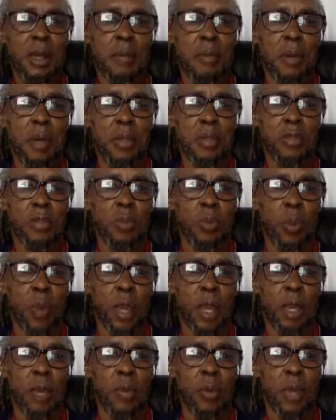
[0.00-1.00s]
But
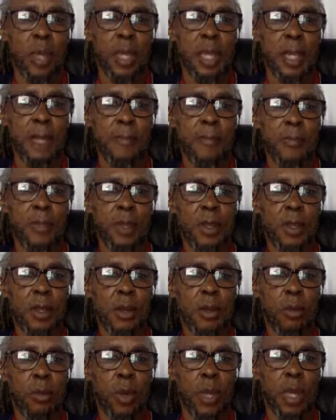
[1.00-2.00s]
where we
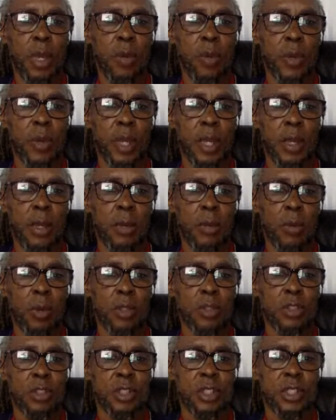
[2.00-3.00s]

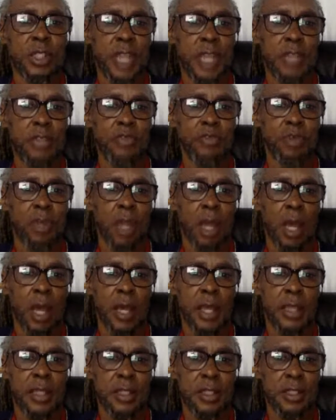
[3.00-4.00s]
want to
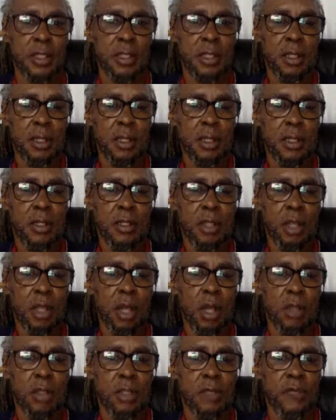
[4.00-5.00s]
centralize the
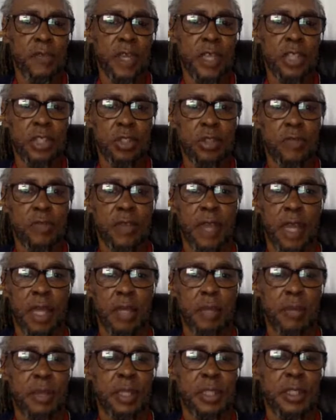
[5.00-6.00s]
cultivation of
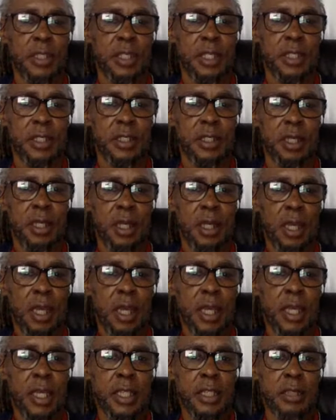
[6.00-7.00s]
cannabis
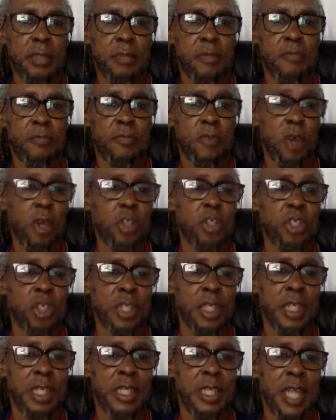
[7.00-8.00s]
is
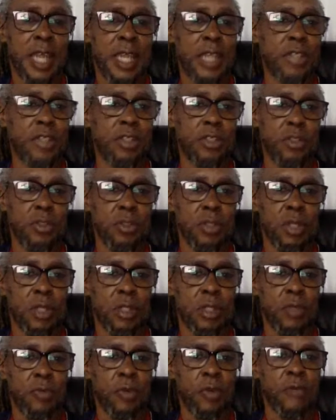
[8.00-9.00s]
virtually next to
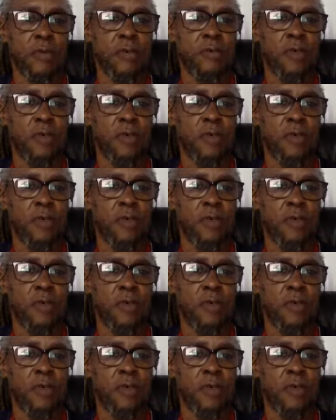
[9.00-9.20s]
the River